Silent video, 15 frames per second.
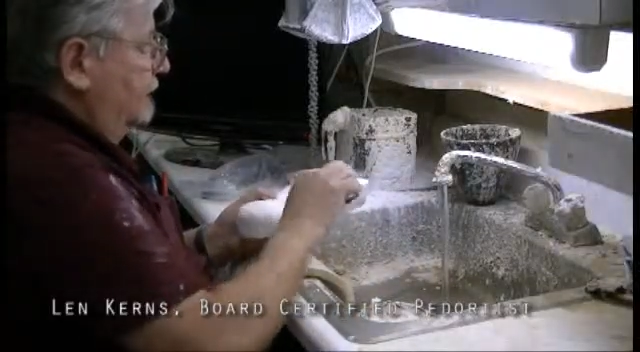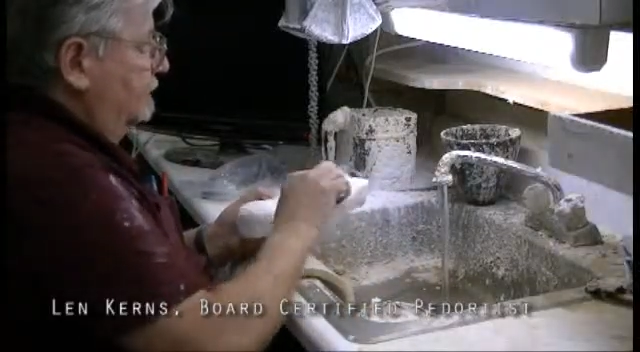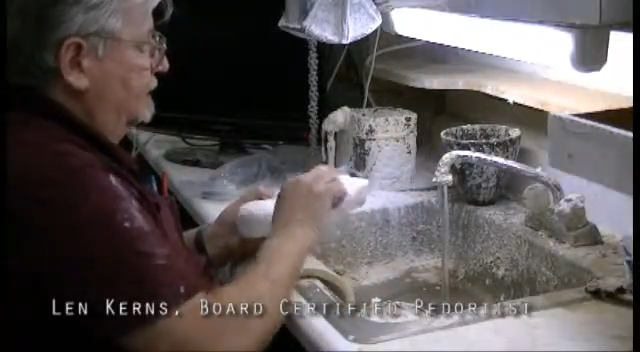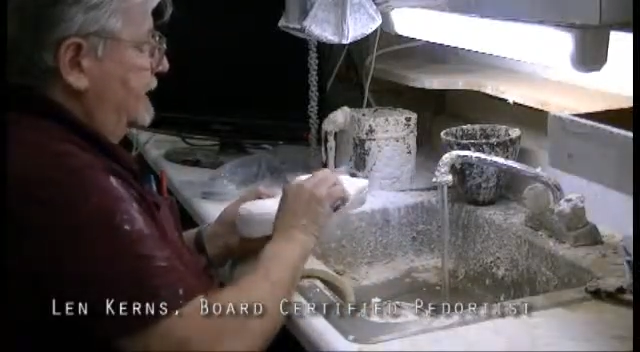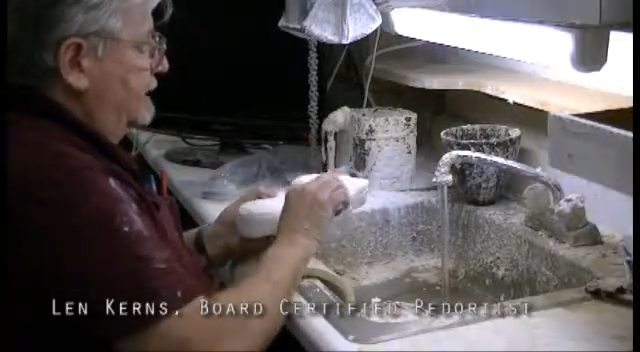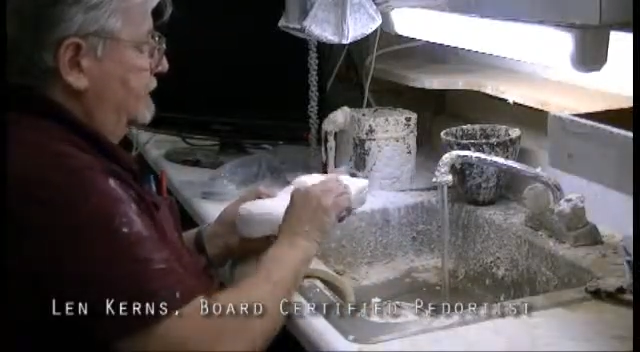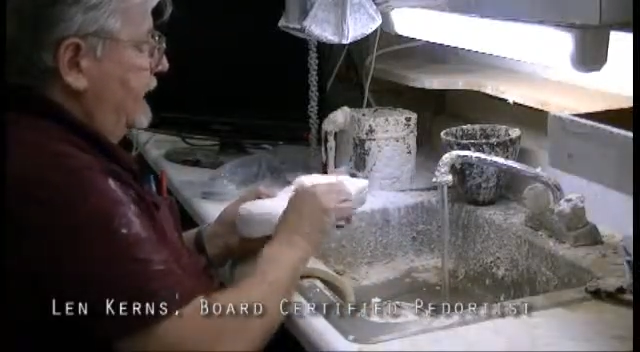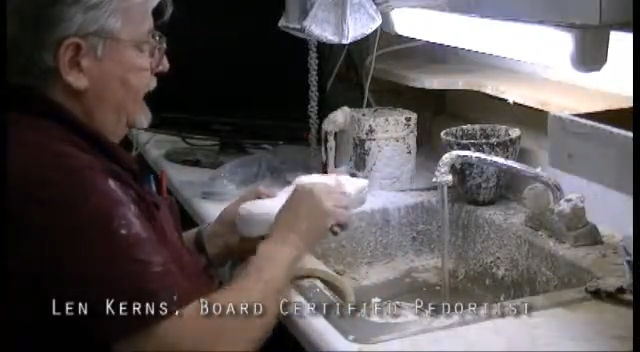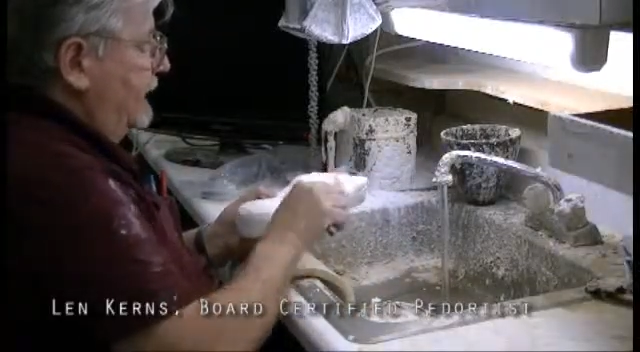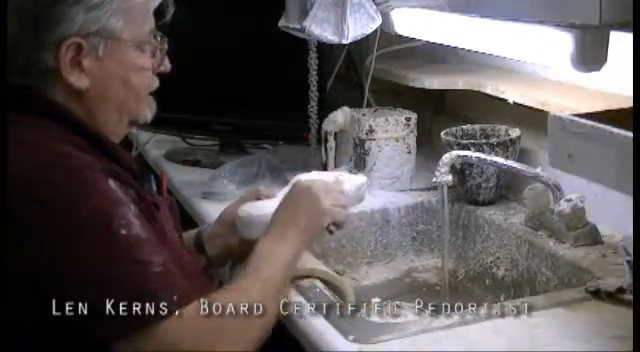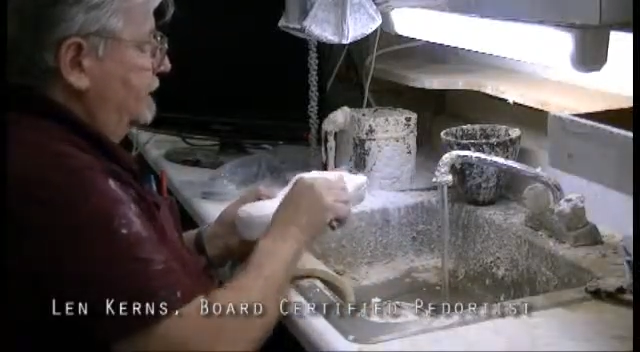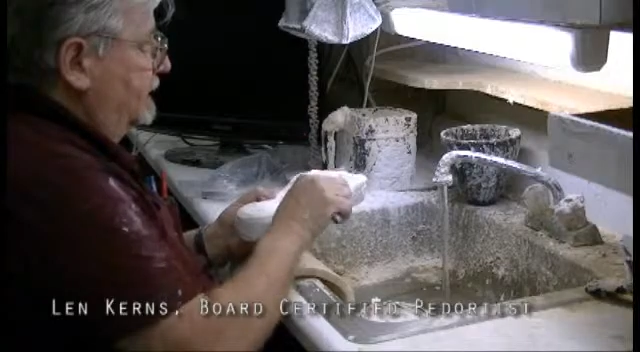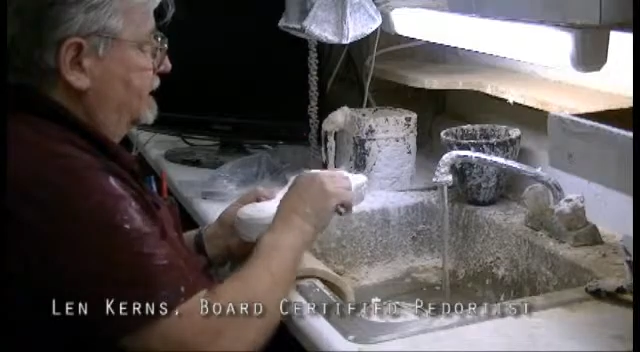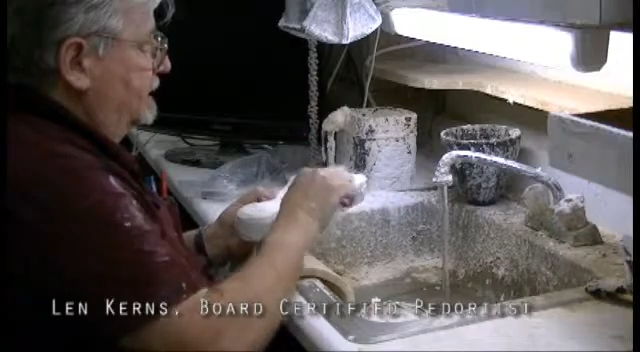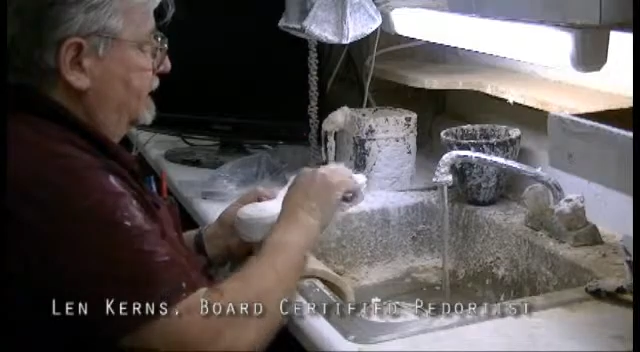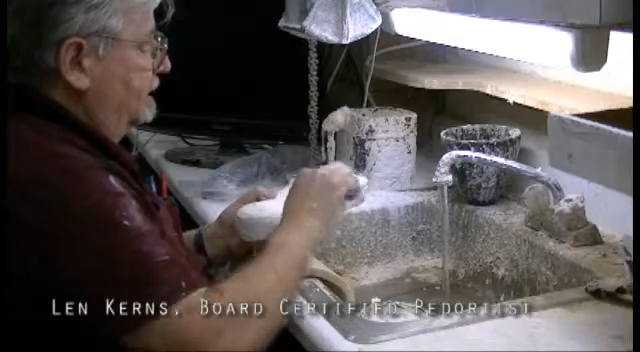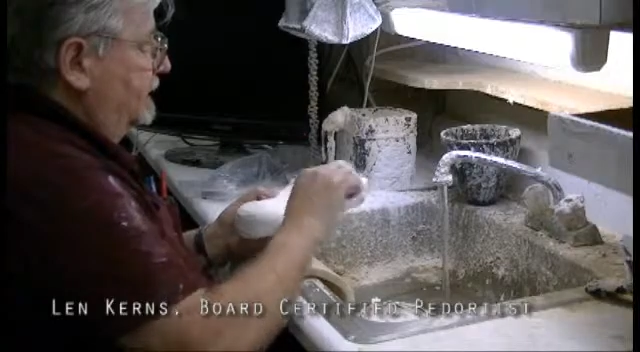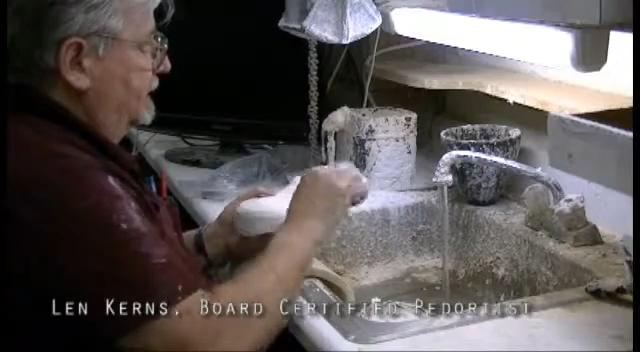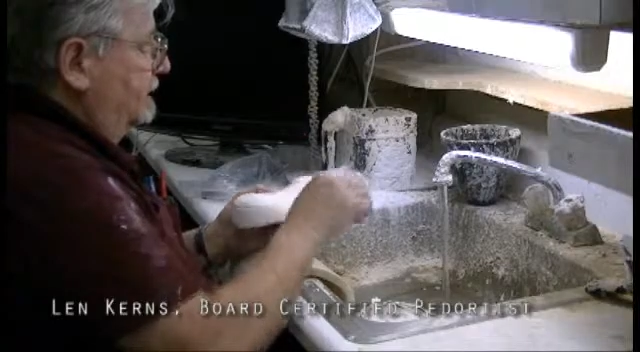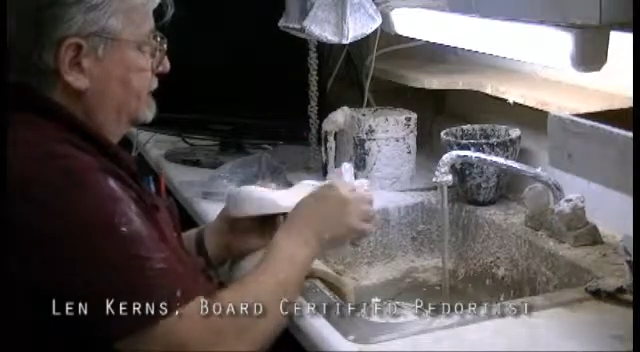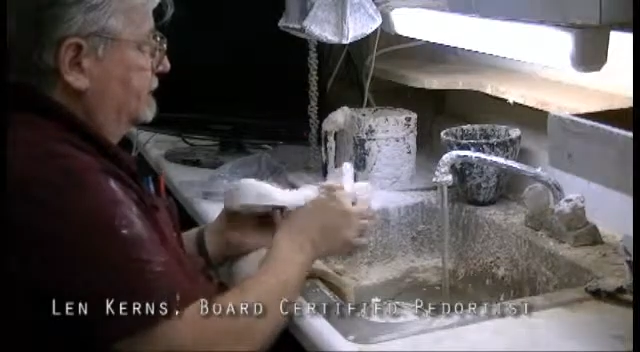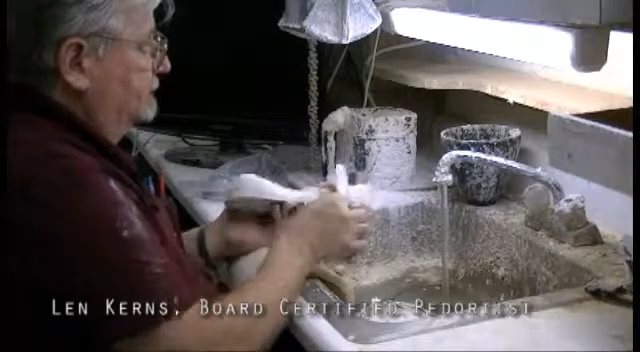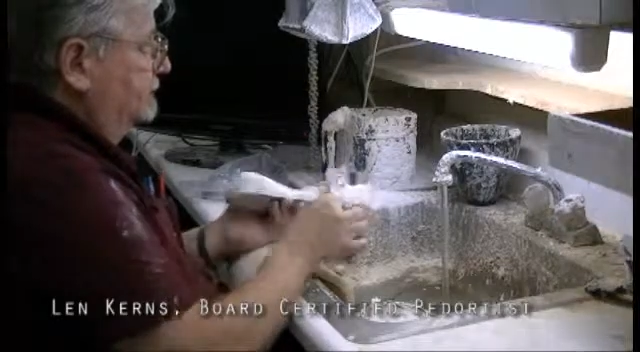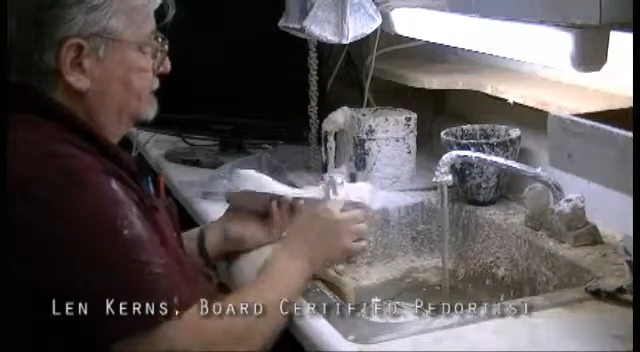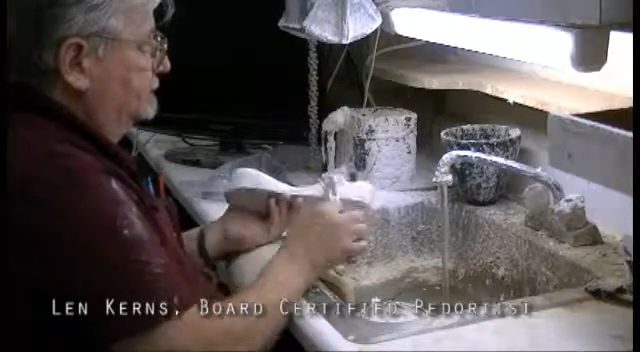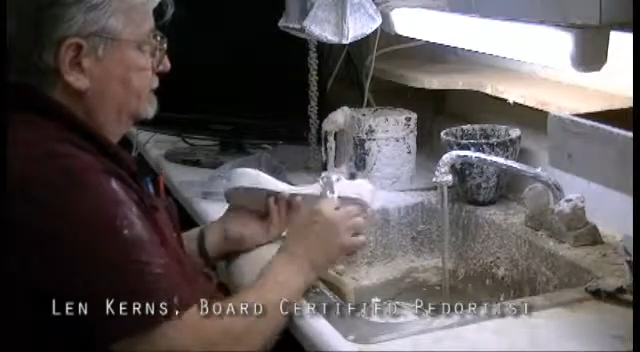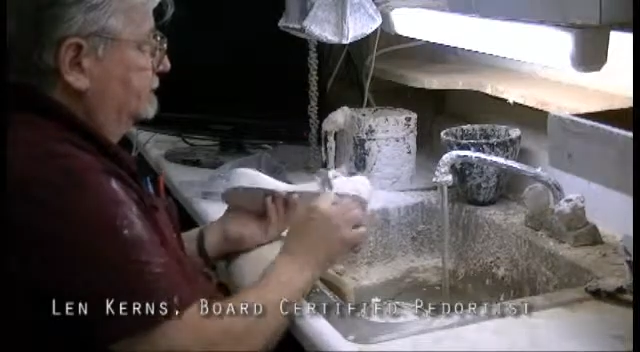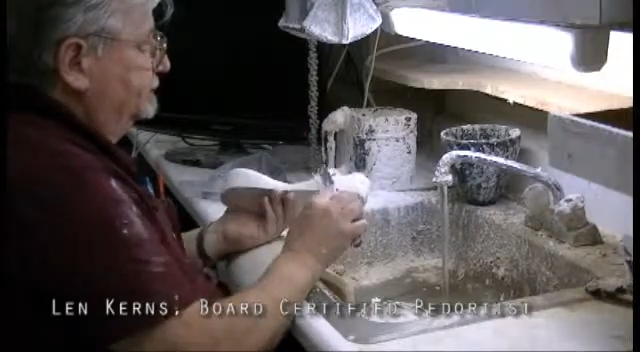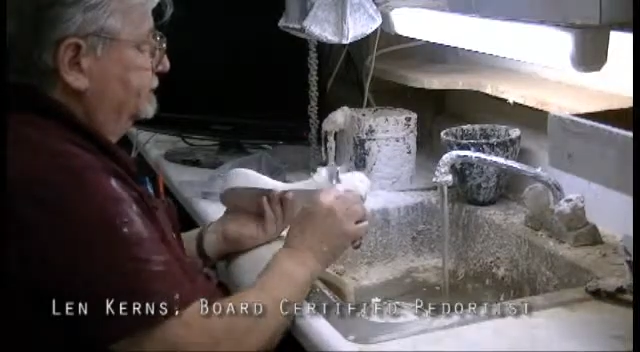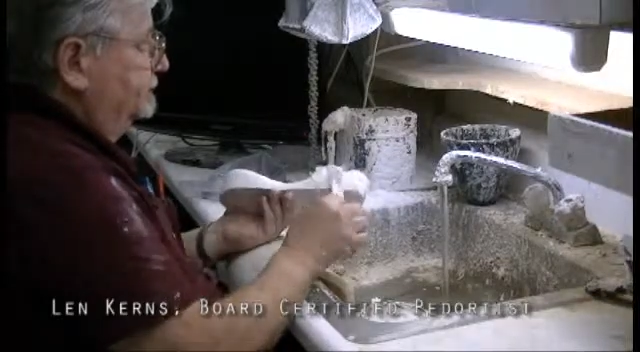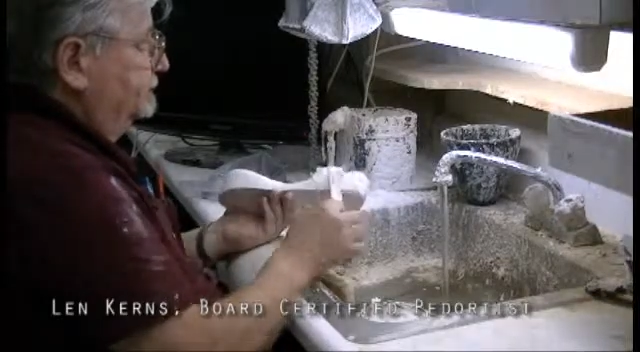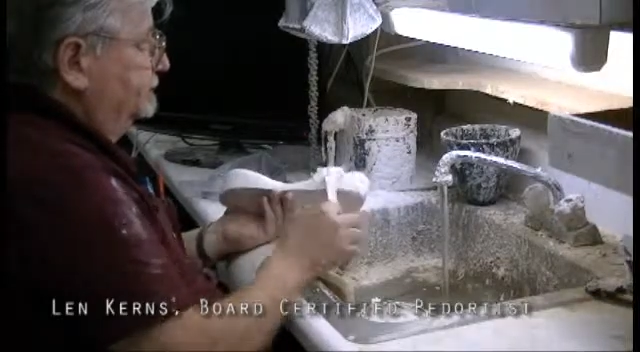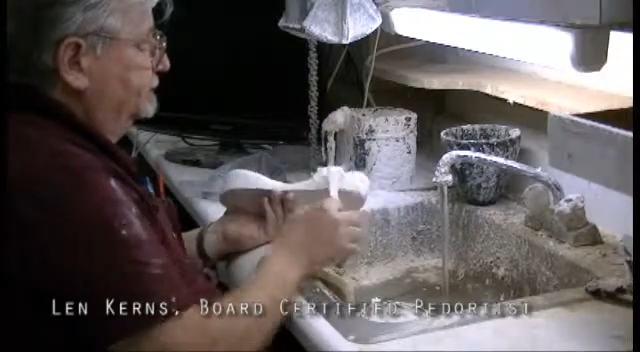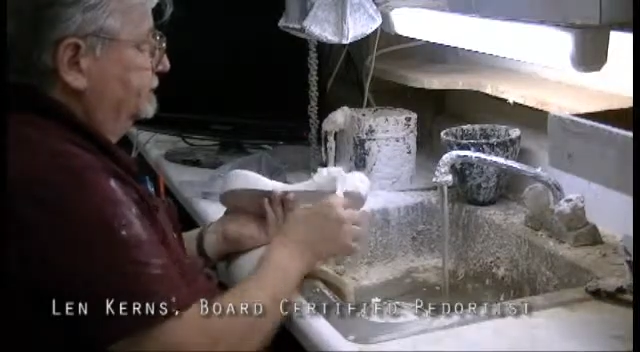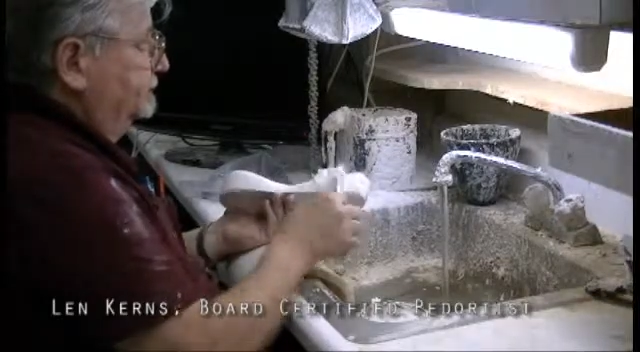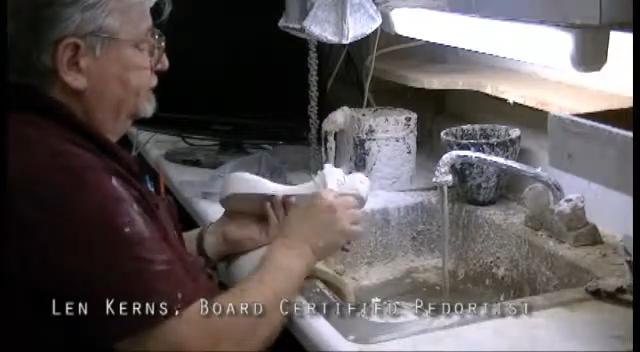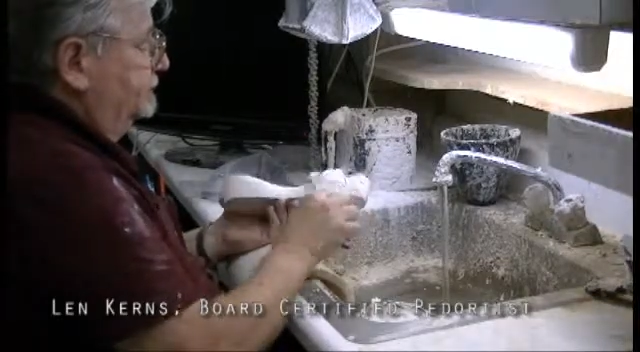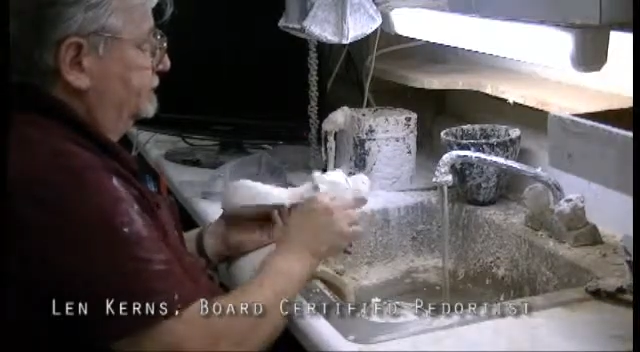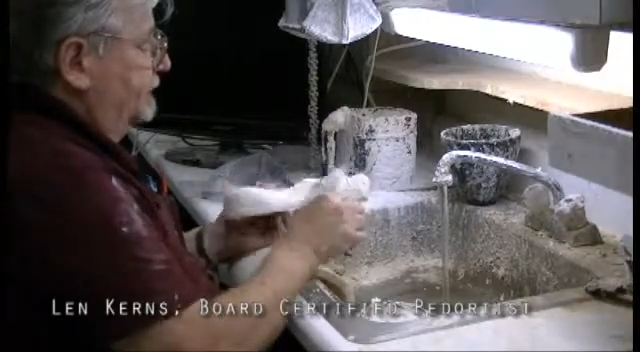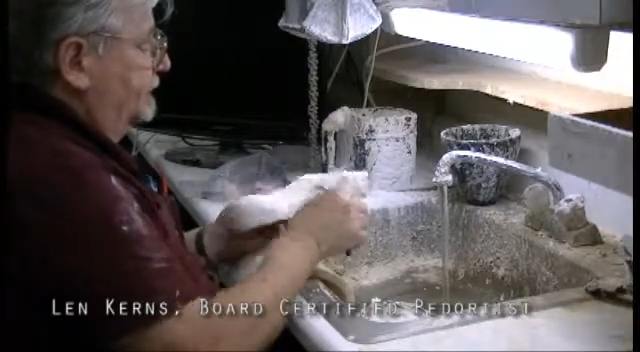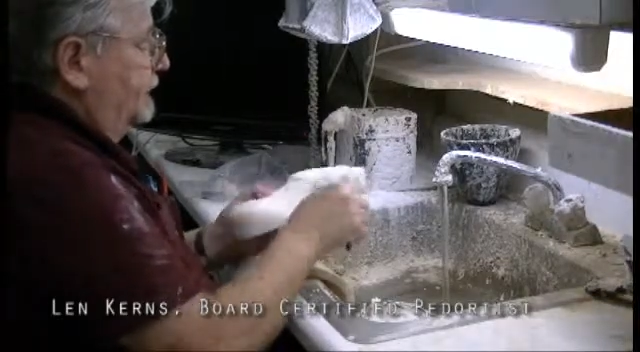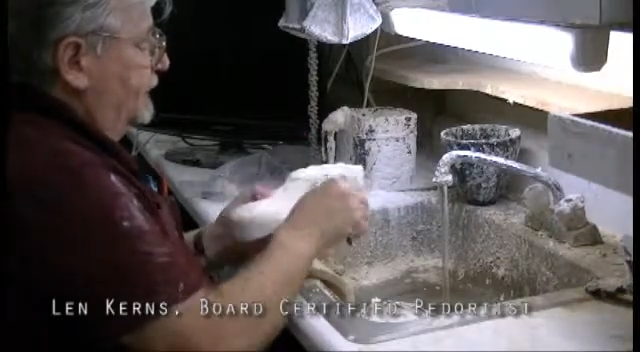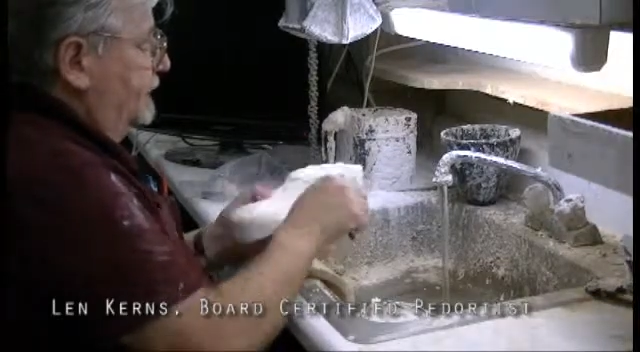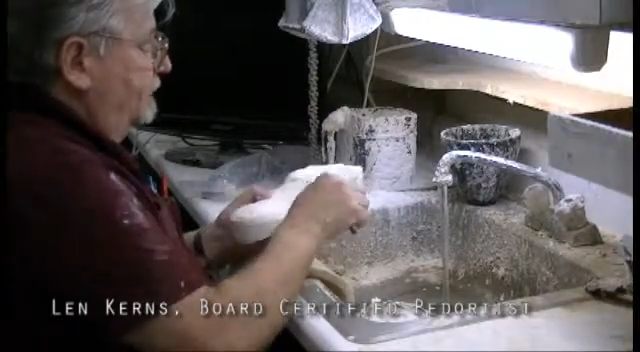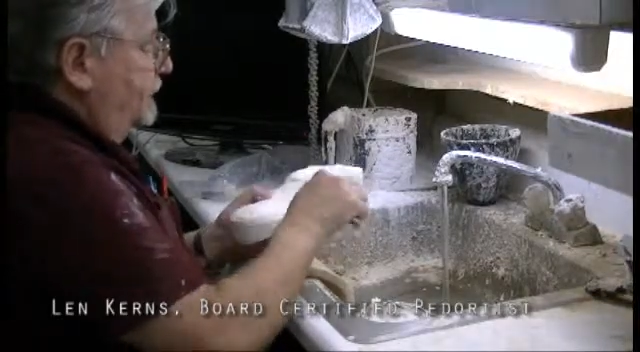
rebound material. When